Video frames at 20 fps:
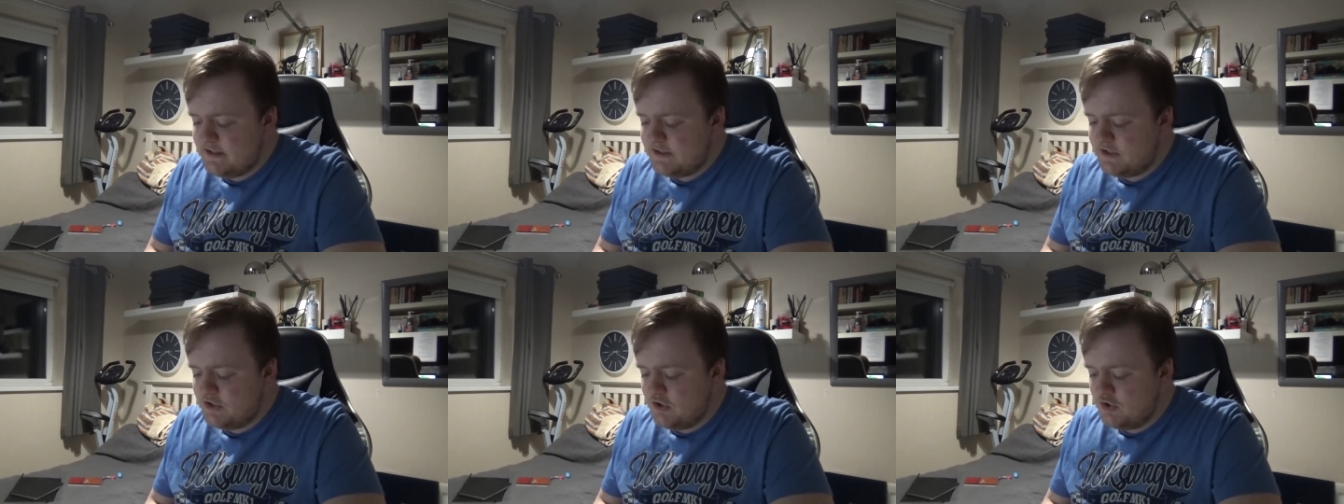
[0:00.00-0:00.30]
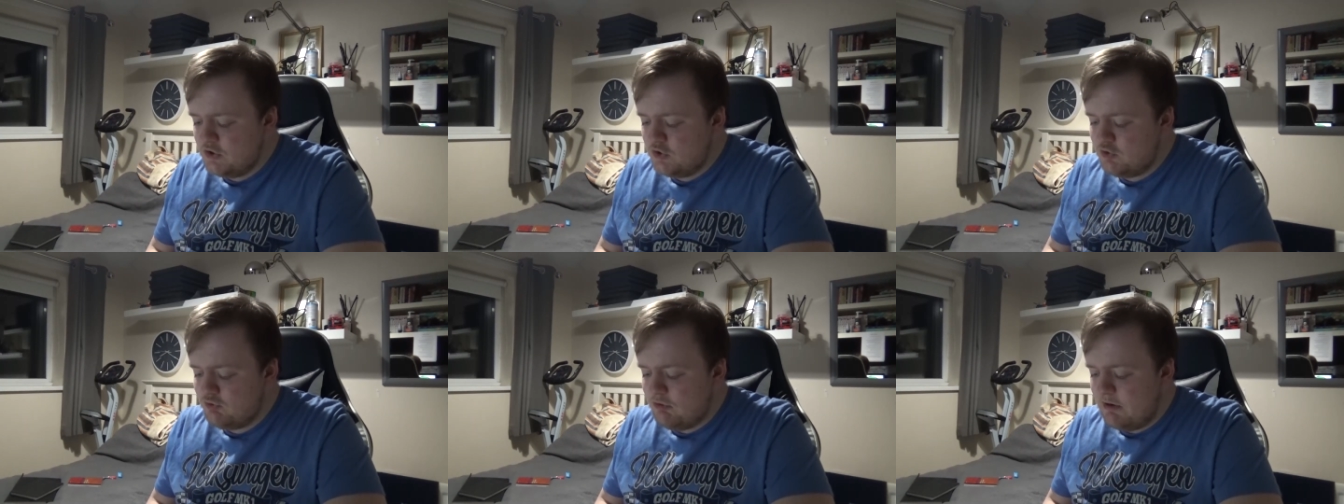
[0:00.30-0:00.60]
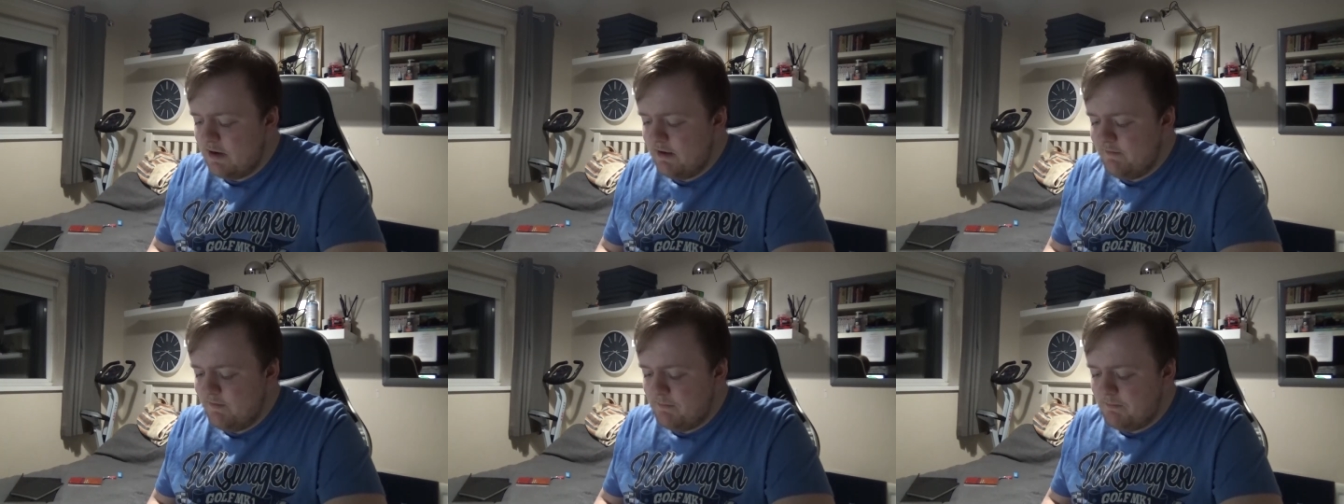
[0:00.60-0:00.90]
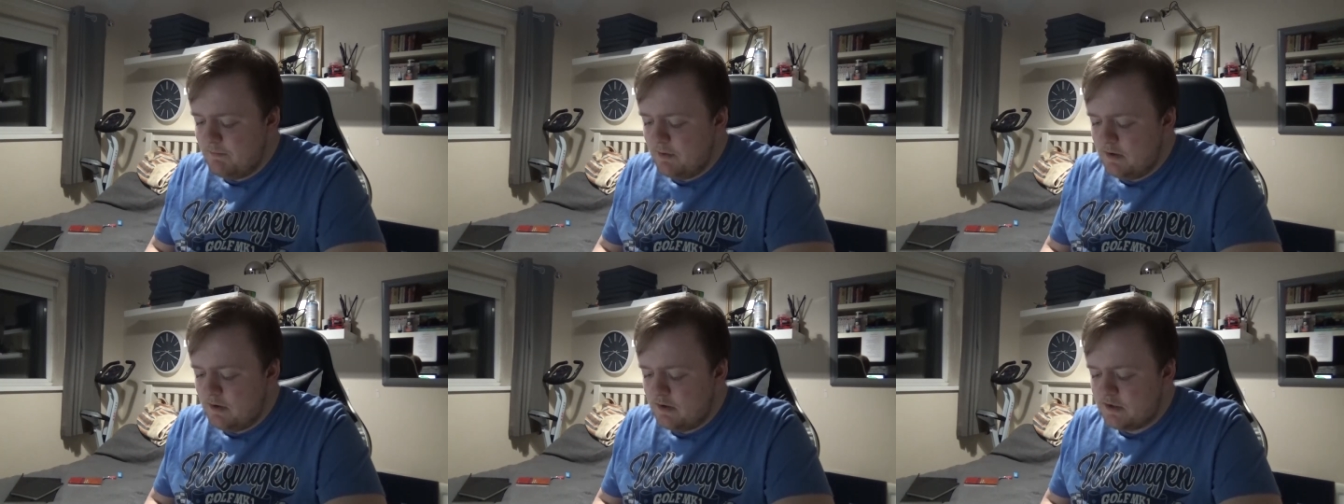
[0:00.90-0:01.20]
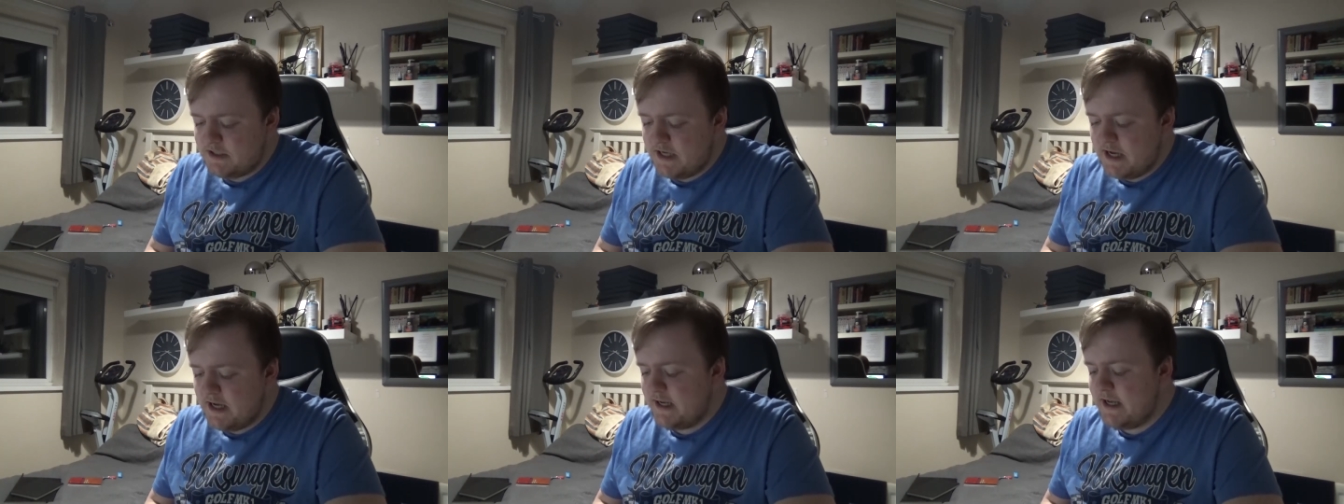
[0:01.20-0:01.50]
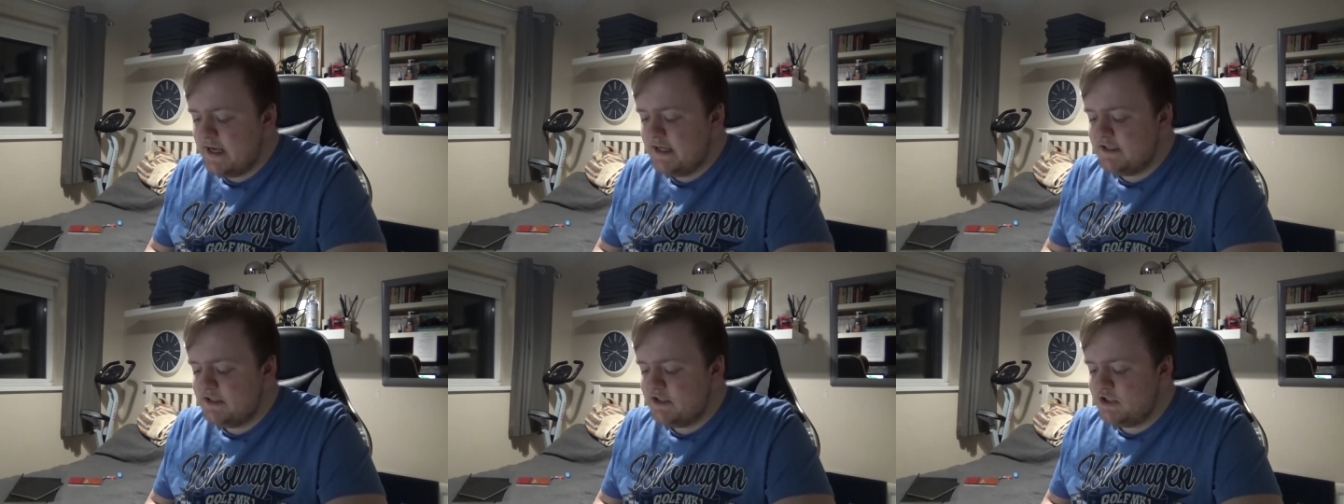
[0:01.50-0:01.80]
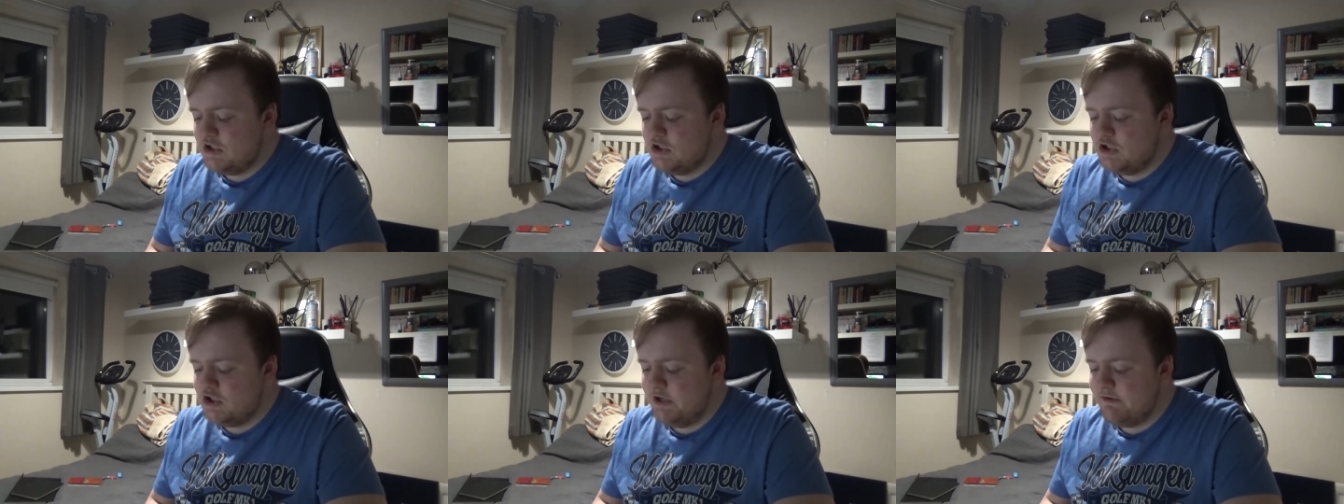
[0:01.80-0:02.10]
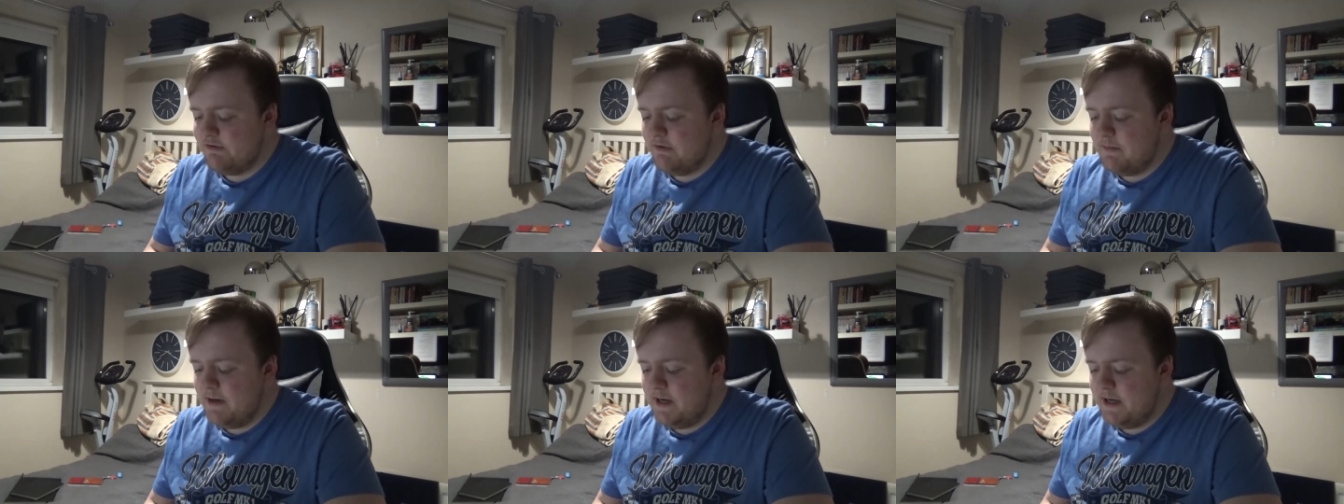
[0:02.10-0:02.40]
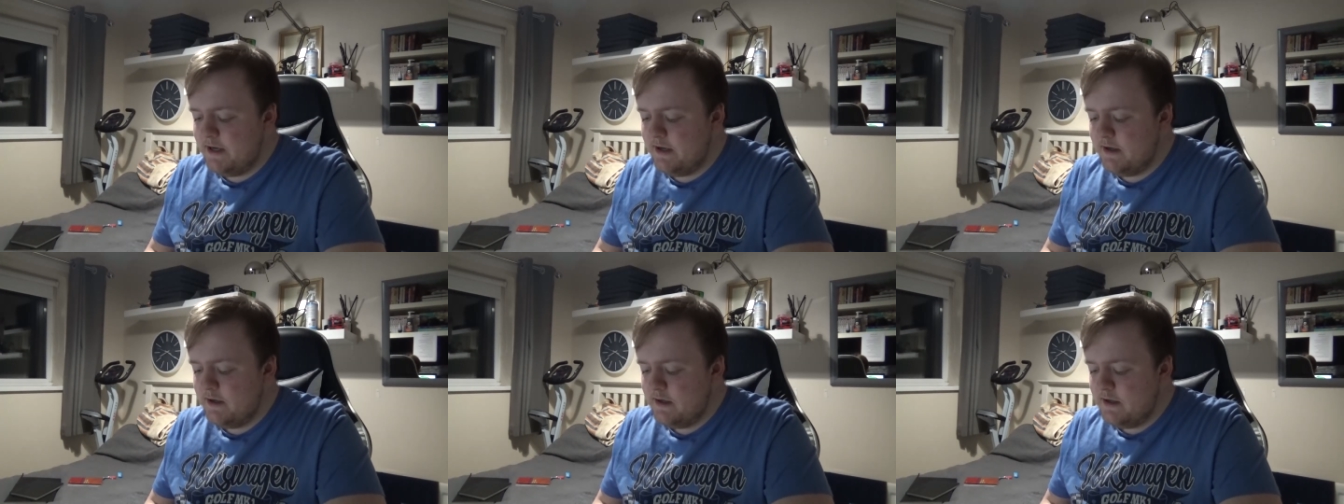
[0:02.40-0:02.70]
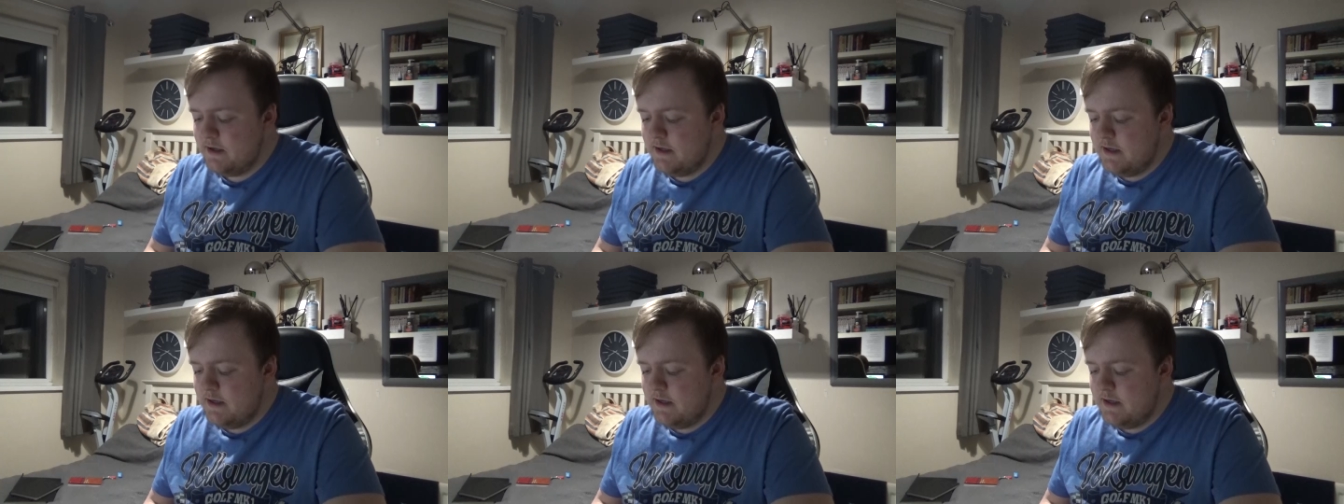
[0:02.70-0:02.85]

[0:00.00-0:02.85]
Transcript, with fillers: us contrive a plot against Jeremiah.